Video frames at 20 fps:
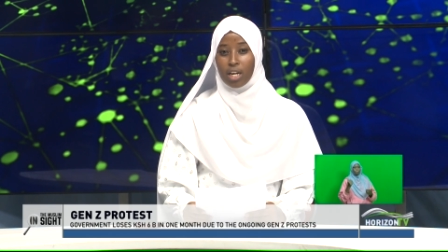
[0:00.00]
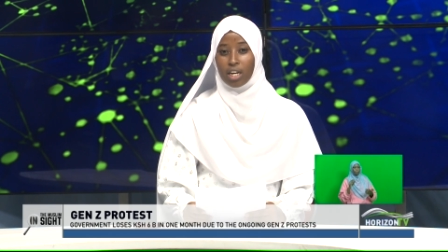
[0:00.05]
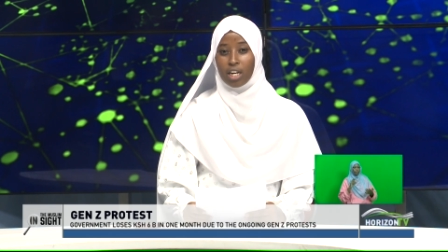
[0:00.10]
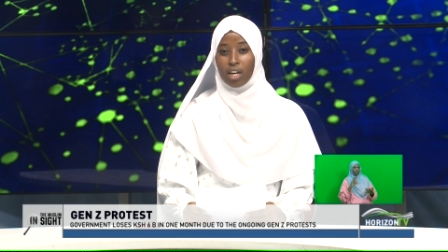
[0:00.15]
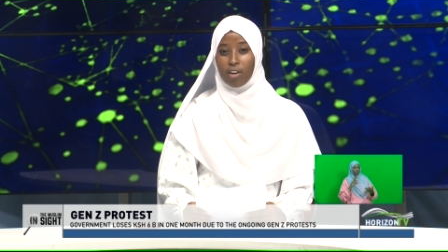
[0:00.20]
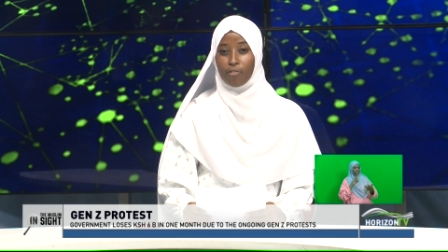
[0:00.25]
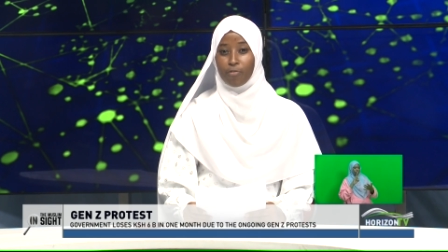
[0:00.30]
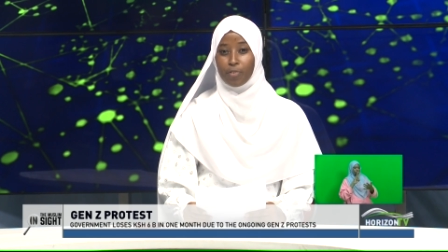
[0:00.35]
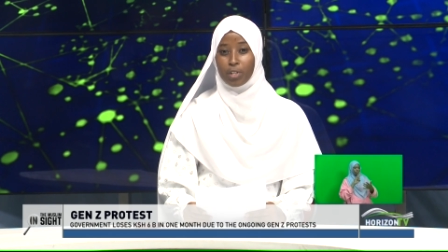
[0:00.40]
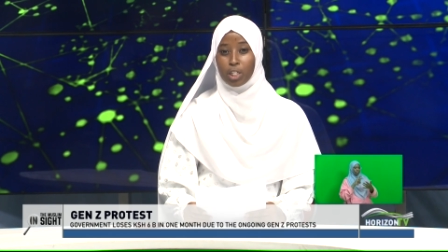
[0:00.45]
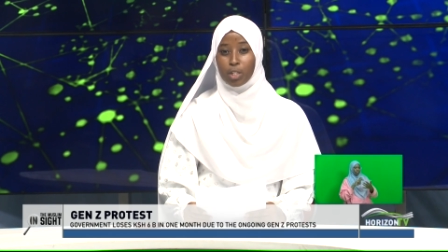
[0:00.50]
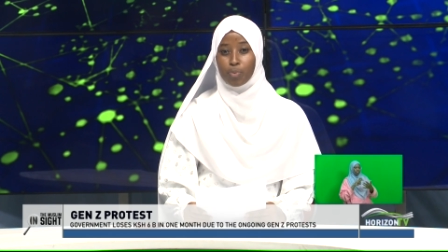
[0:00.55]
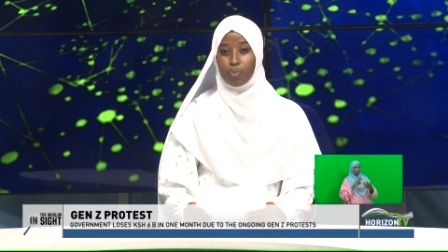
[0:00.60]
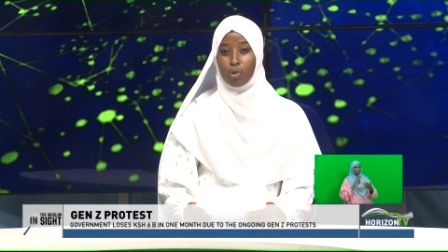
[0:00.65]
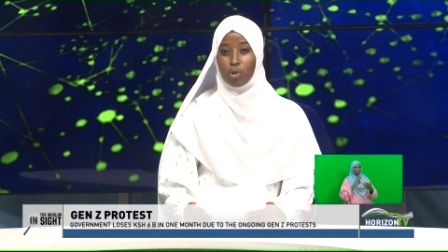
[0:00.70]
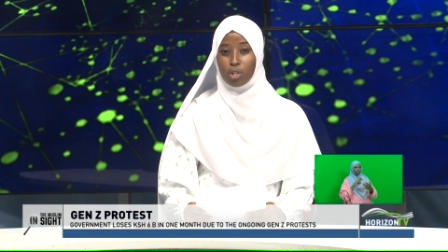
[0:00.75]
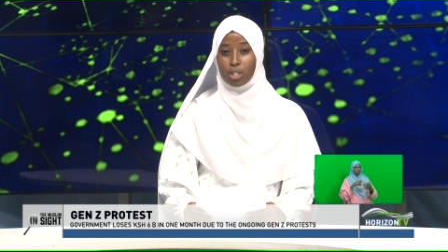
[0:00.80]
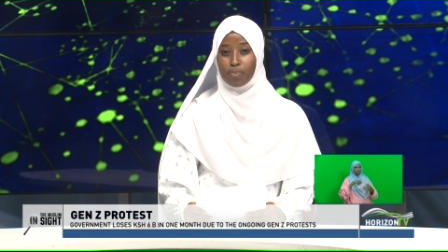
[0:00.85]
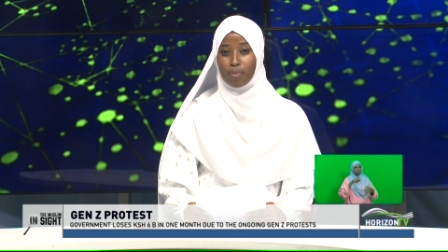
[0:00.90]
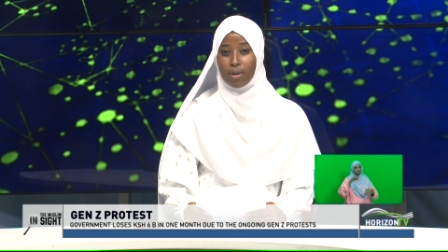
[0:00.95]
government
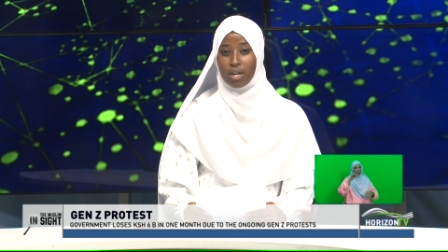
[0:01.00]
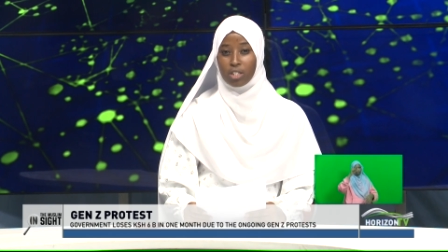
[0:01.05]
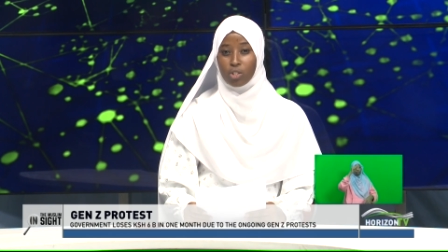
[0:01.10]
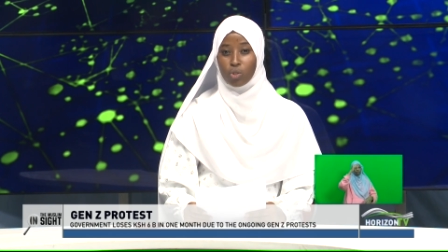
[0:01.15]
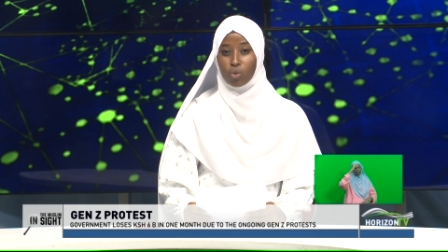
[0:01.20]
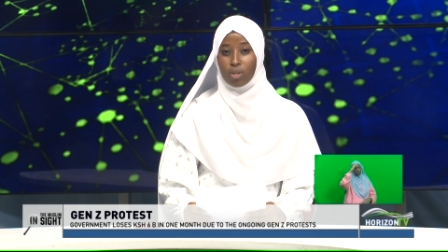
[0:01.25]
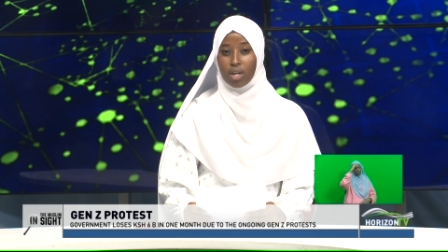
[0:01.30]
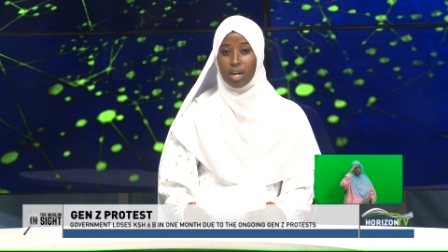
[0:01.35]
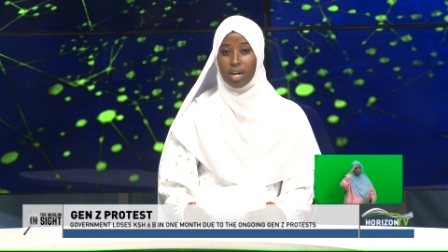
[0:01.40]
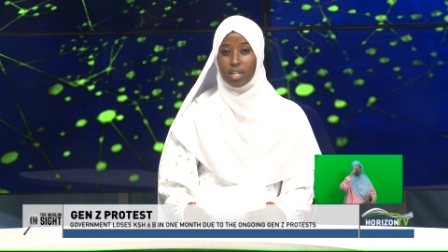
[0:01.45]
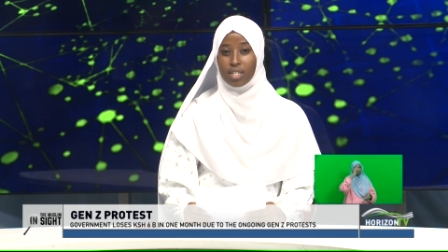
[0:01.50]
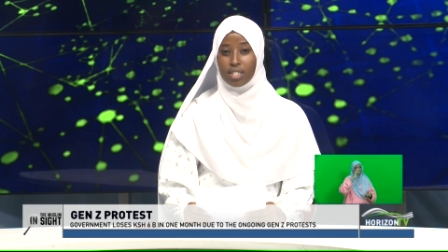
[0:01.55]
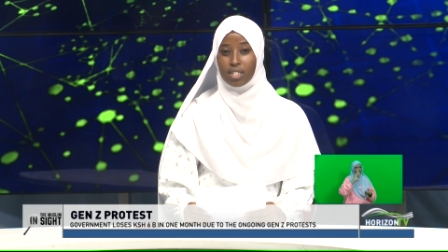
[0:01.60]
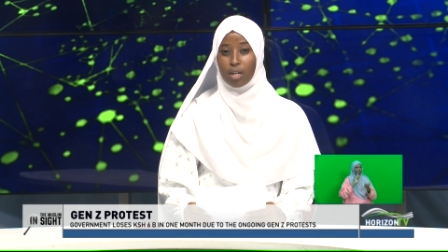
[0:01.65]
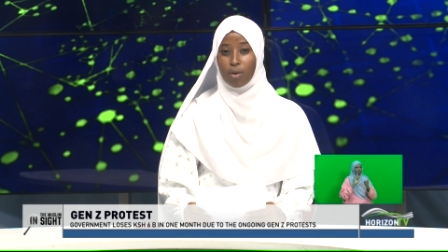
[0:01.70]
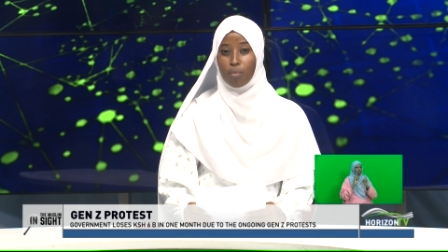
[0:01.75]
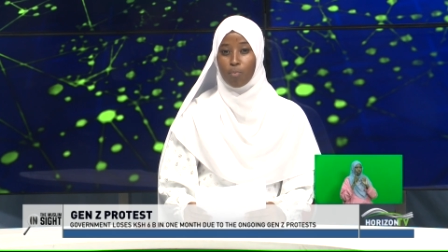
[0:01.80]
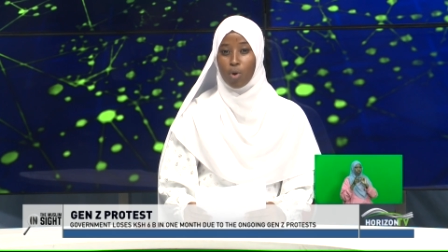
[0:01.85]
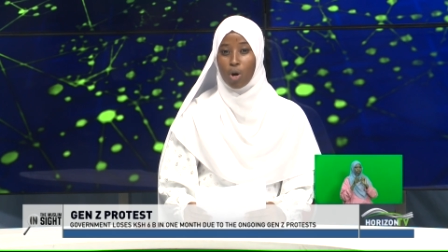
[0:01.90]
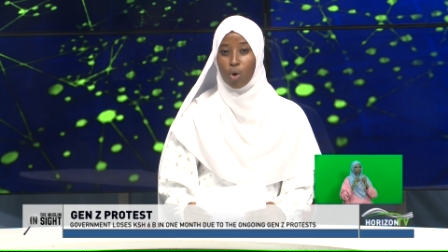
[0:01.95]
spokesperson
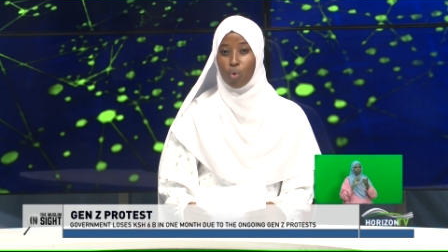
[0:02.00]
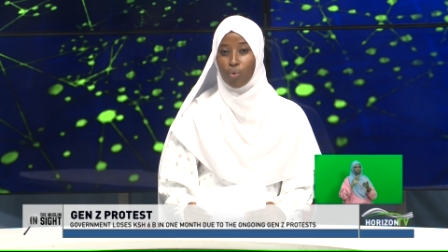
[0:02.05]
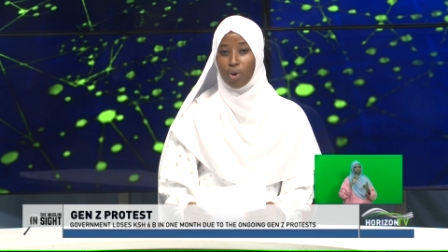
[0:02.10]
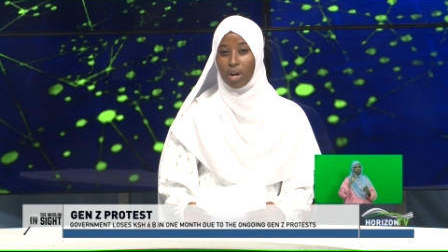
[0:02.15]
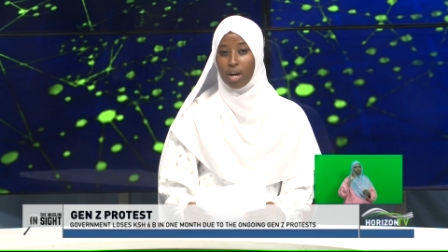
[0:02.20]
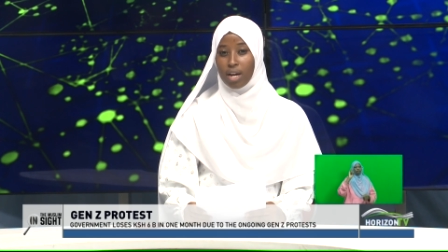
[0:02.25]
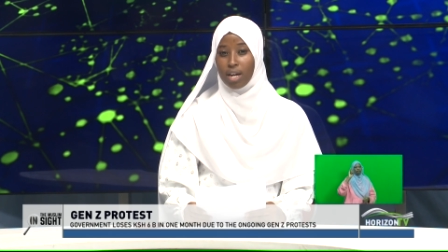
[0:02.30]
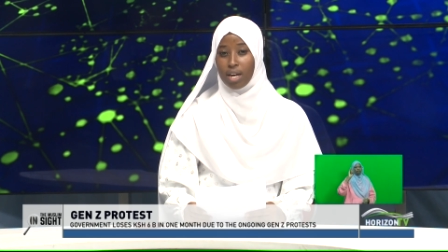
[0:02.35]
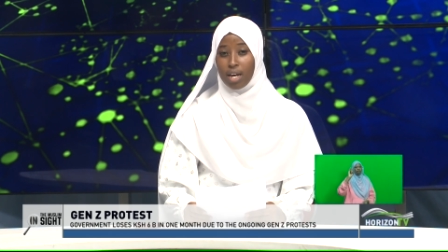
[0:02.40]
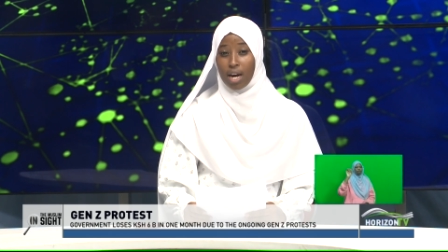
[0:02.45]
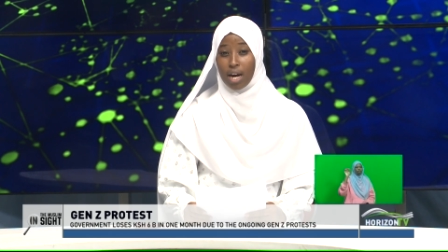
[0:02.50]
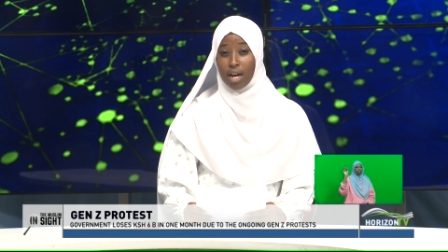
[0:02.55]
Isaac Mwaura